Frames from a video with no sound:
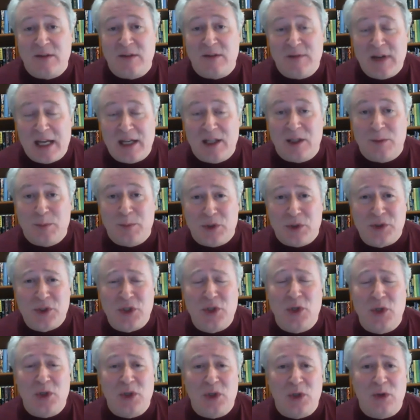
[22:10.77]
available
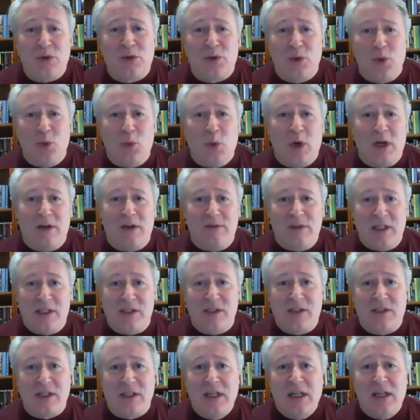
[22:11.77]
to you through one of
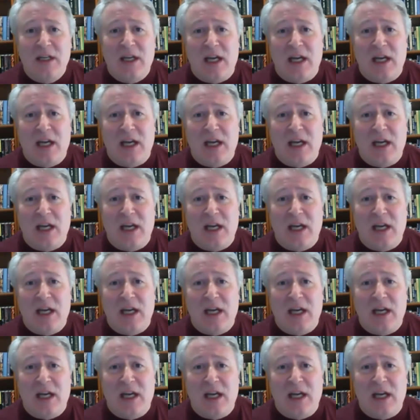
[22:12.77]
these